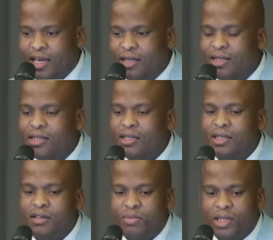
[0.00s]

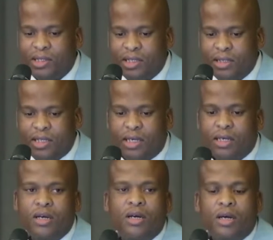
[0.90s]
ETDP CETA
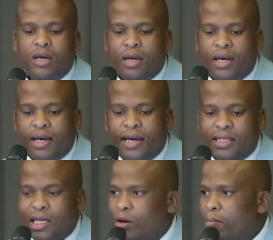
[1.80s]

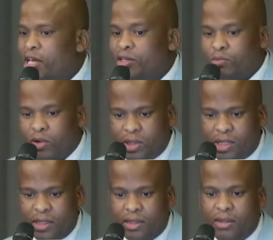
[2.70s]
as our main
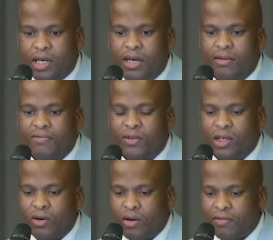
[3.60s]
sponsors for
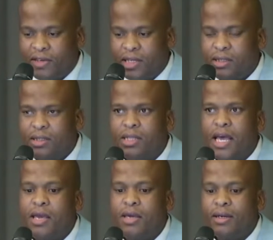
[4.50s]
the conference.
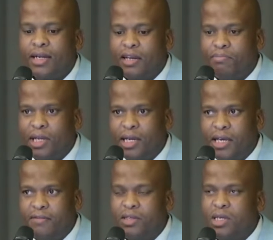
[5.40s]
They really
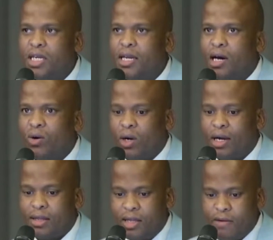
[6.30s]
believed in
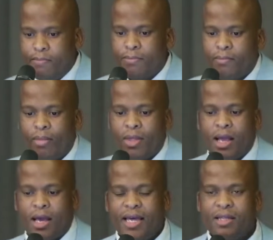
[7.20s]
our theme,
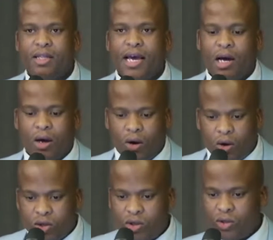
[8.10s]
and they are
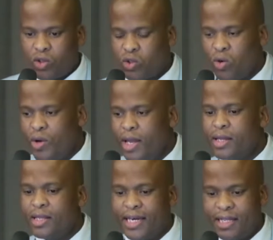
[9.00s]
also
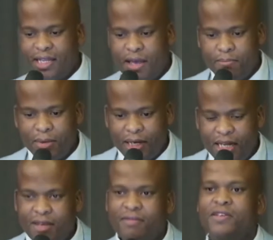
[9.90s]
showing that they
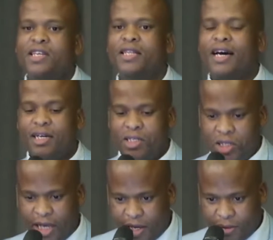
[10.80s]
believe in the
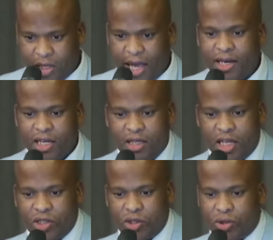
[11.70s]
RGA and in
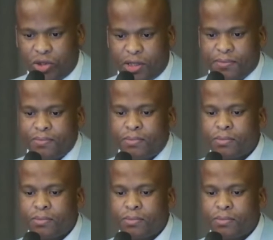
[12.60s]
the institution.